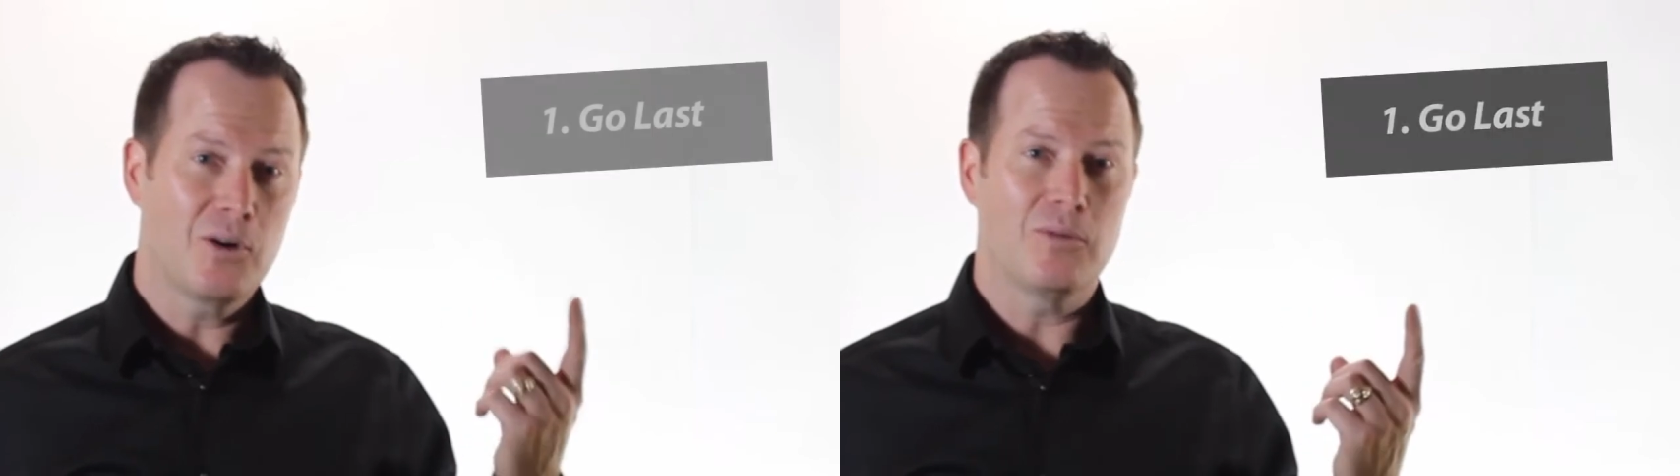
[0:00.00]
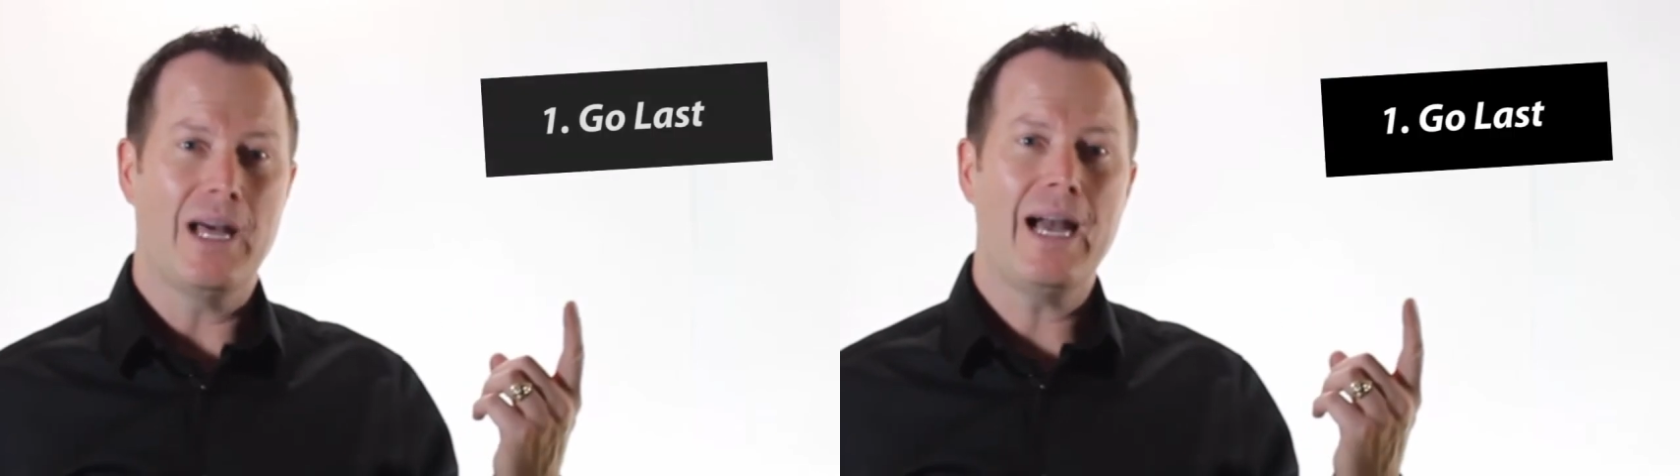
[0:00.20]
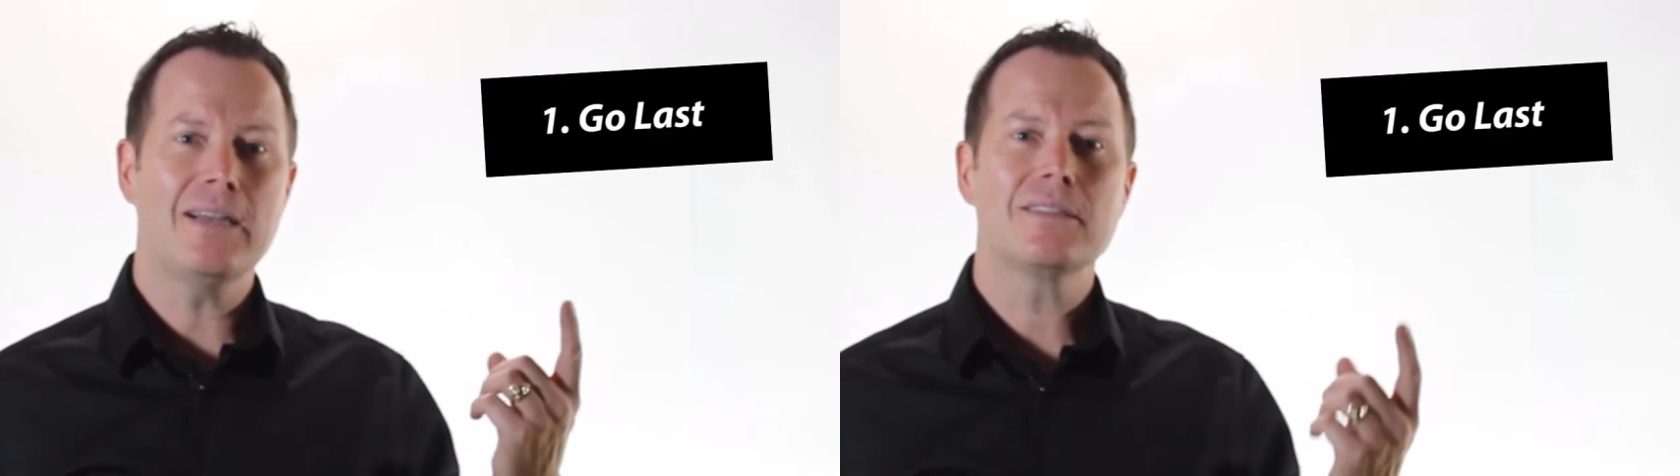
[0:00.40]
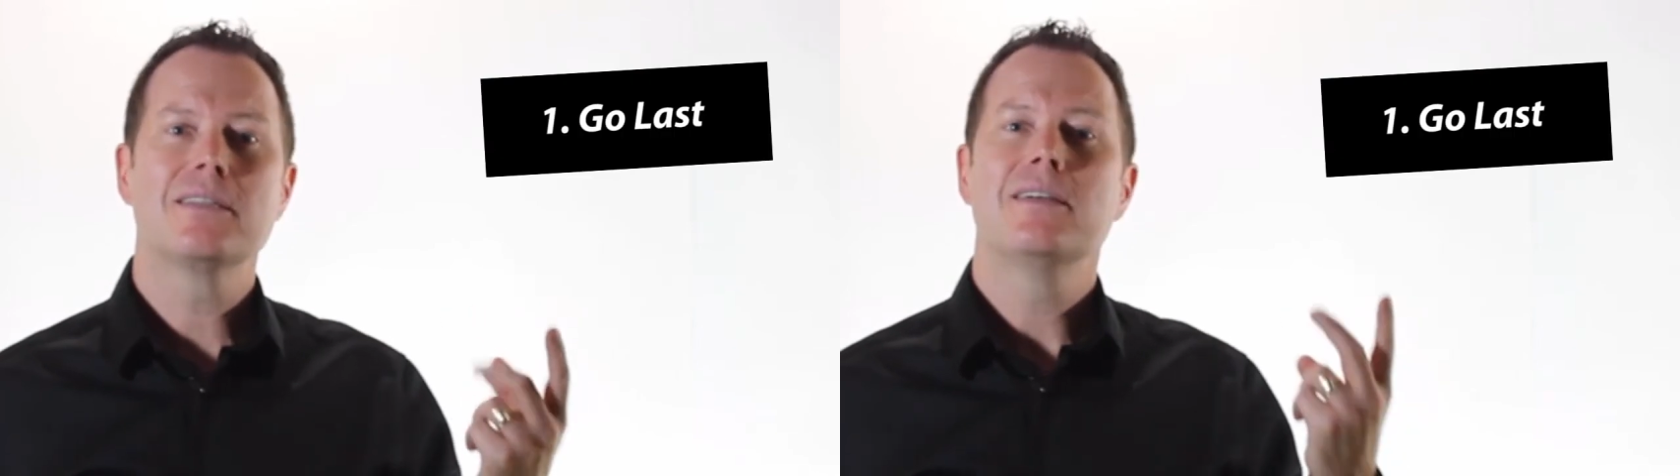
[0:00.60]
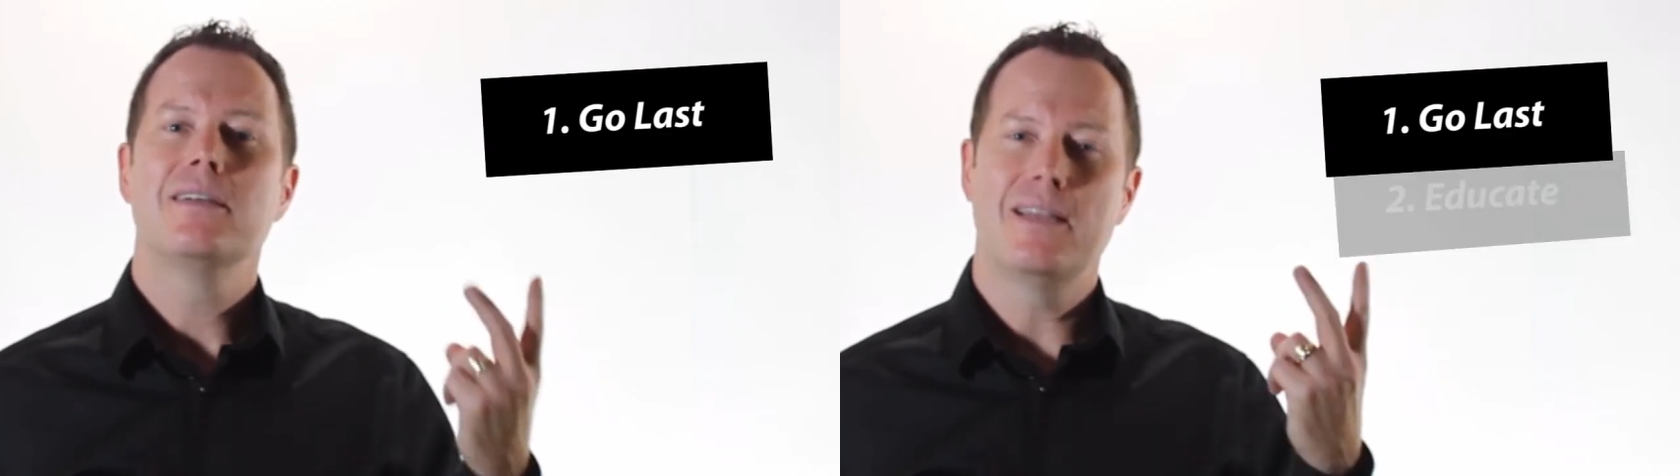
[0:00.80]
Go
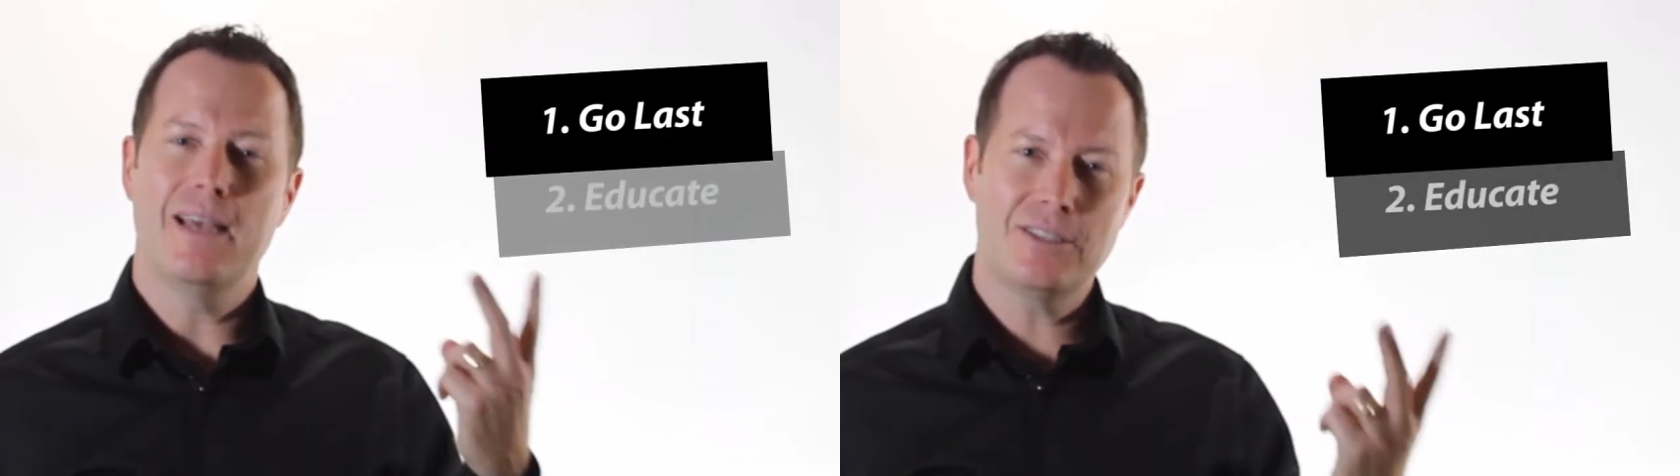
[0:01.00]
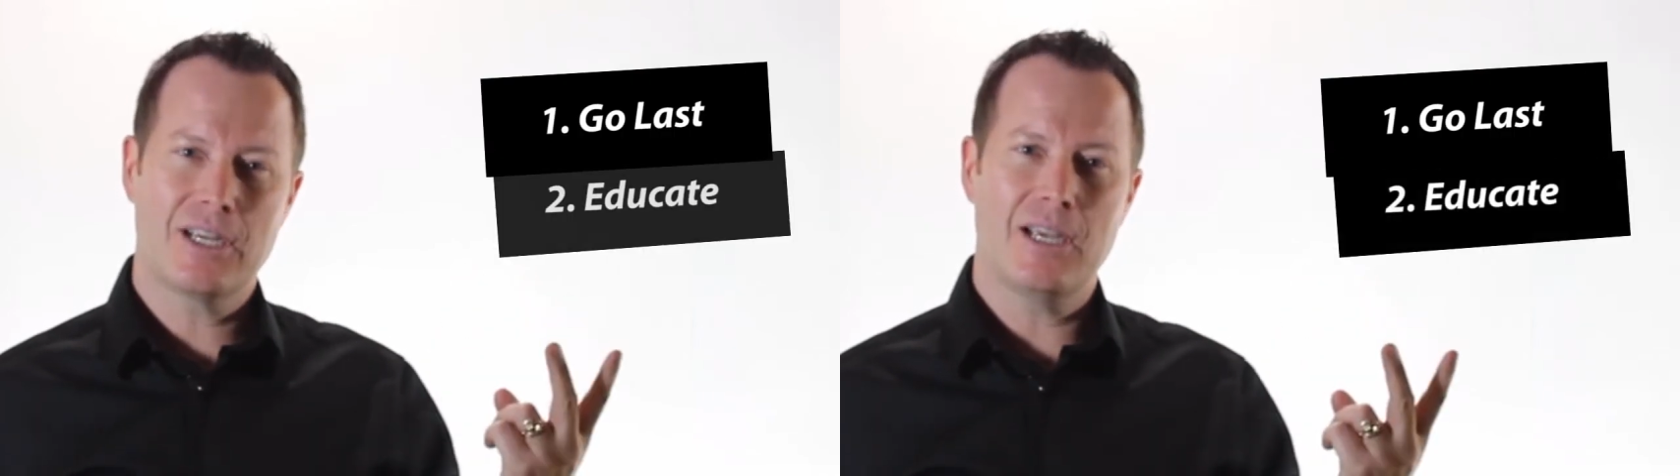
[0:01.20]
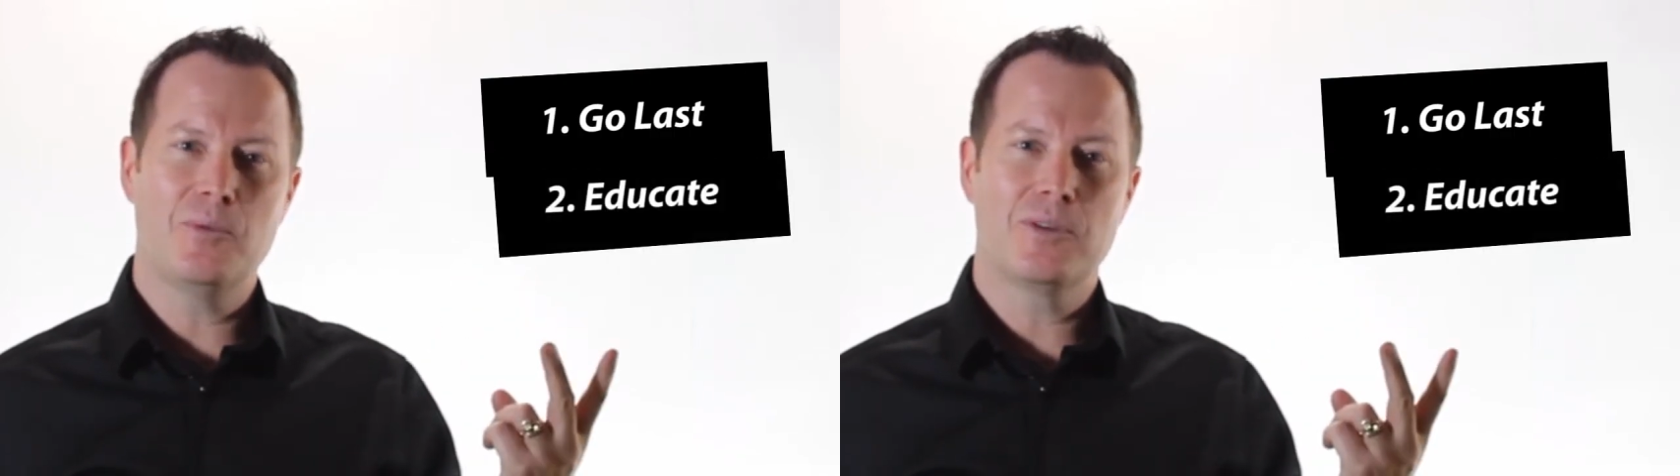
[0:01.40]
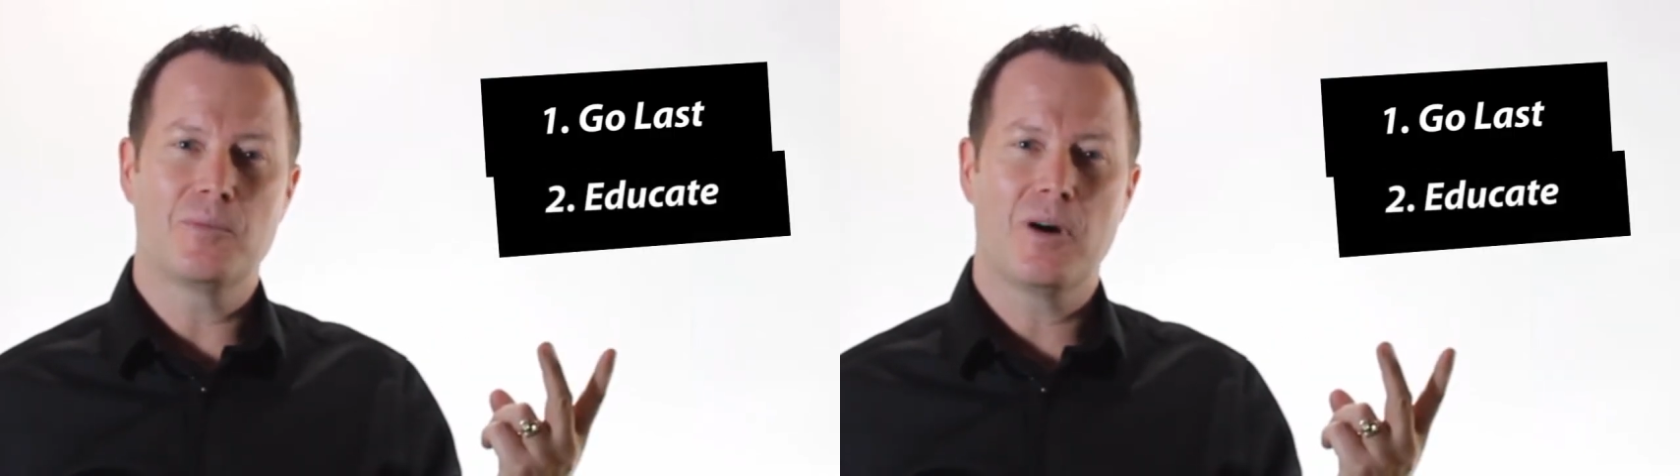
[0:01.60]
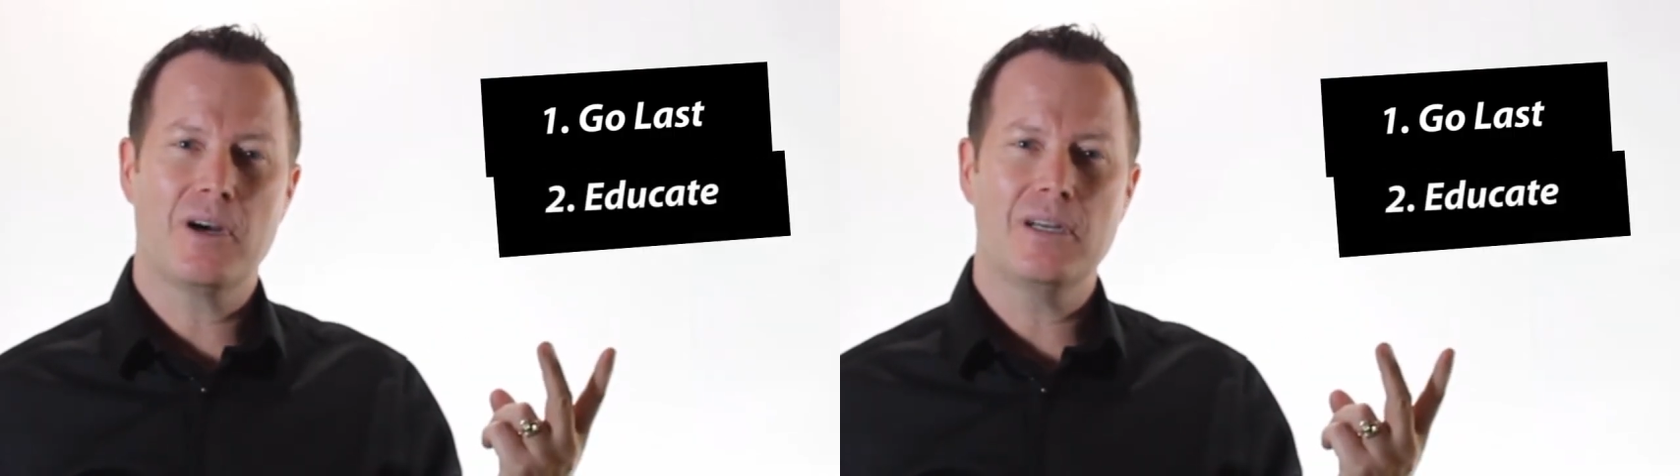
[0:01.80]
last, educate with
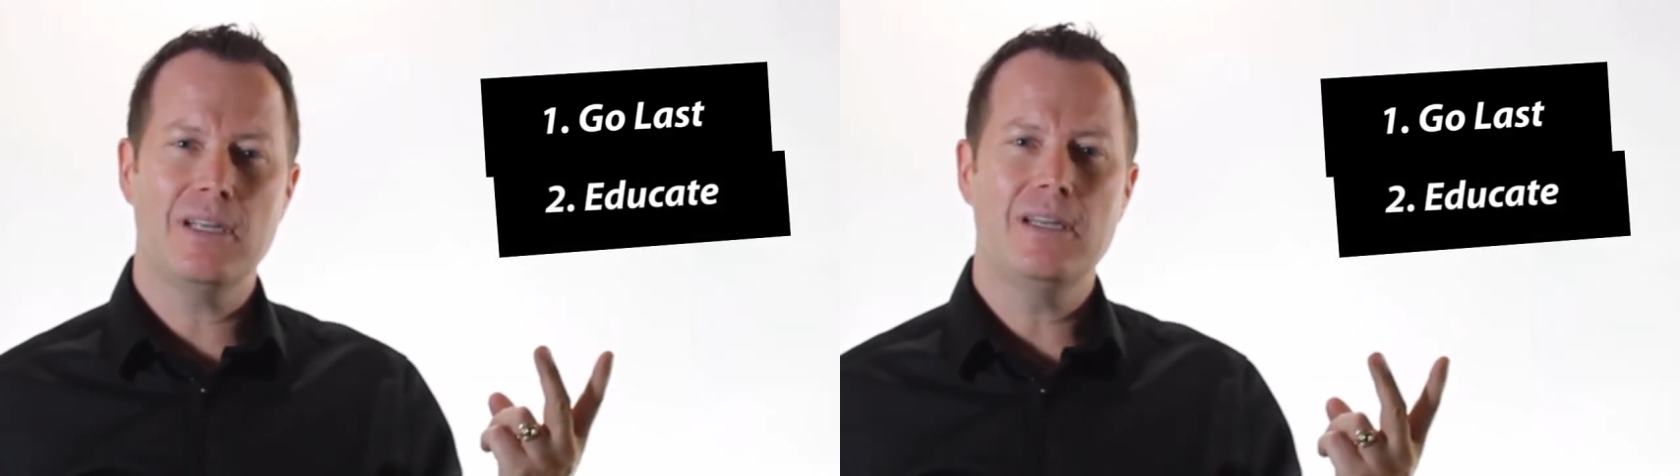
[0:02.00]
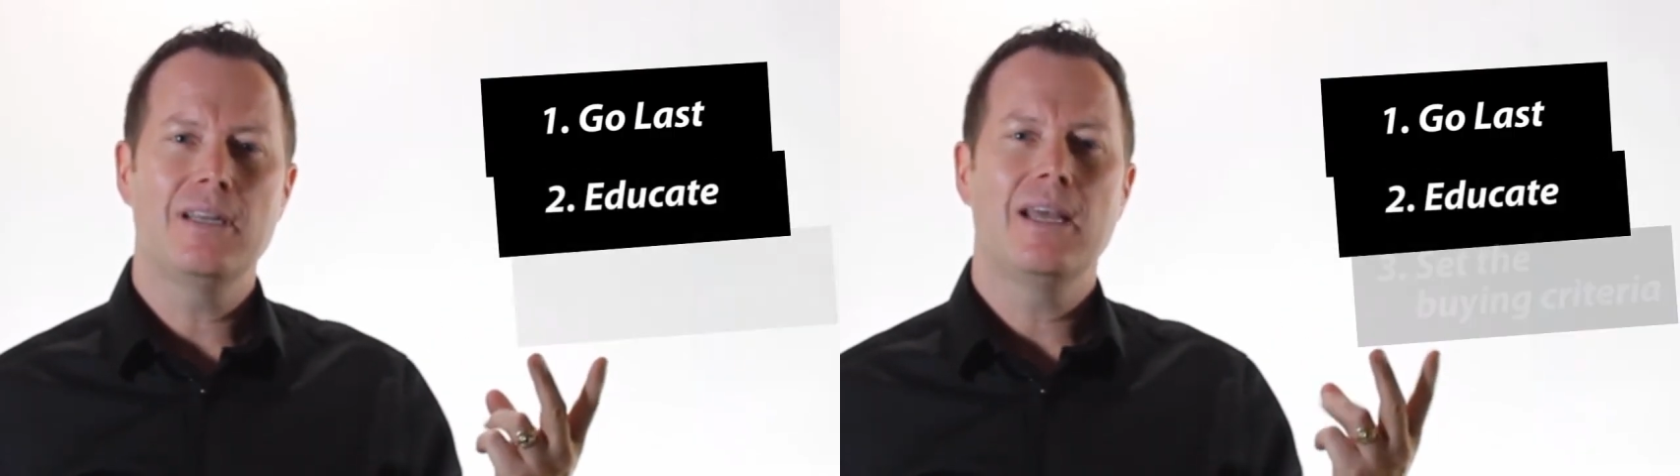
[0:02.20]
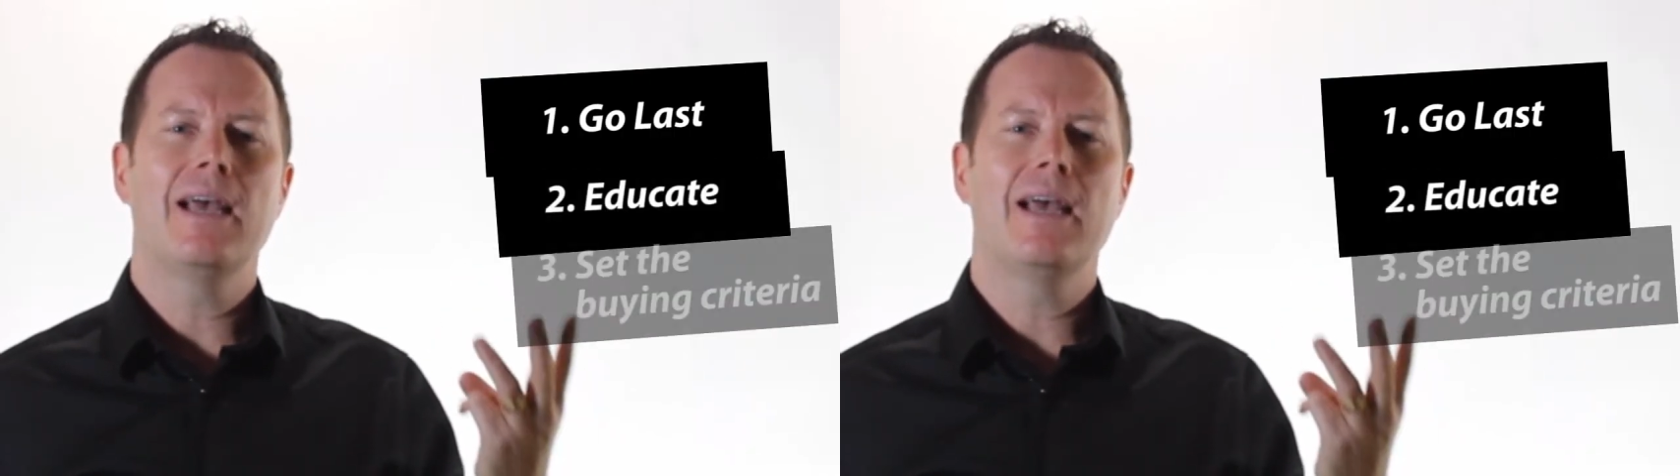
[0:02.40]
your marketing,